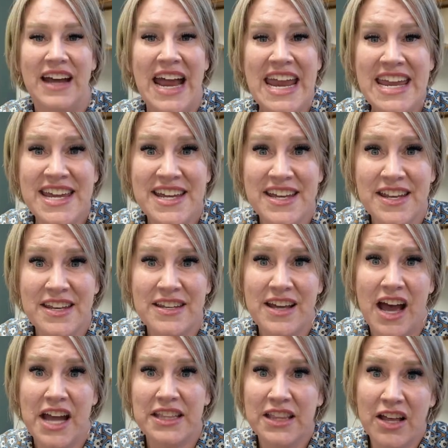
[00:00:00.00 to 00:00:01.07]
And
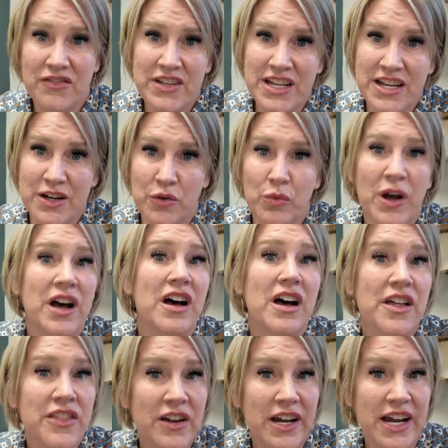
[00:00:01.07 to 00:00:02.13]
I'd love to hear what
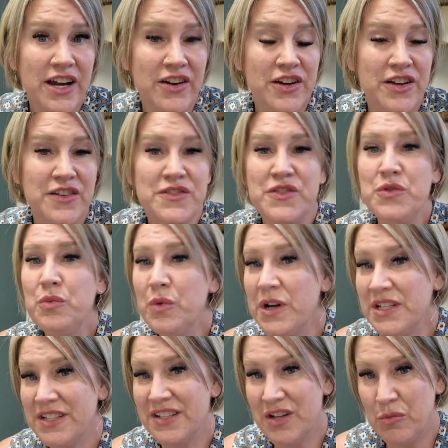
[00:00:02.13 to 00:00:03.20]
other areas you
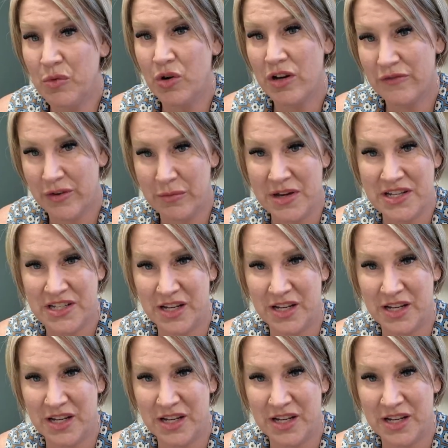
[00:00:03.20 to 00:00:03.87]
want to know more information